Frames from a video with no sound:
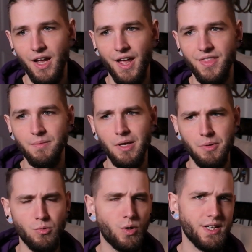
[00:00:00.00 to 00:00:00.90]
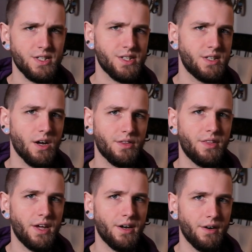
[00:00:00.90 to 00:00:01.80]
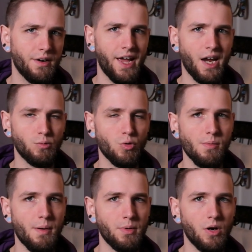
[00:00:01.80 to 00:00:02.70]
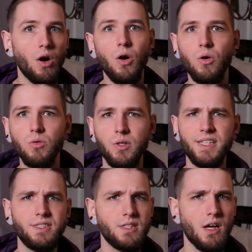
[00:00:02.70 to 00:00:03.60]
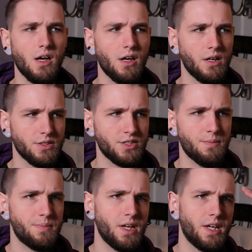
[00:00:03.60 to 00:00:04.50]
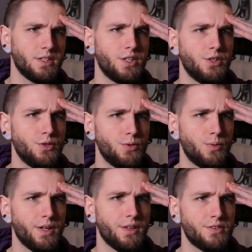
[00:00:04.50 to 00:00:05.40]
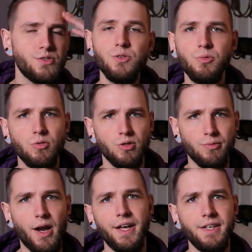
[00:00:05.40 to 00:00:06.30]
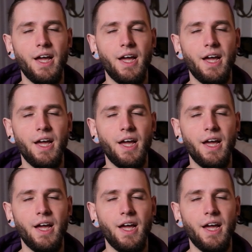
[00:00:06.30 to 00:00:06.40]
and then maybe we'll get stuck there and we'll remember, oh, Lisa, something to do with Sumeru, right?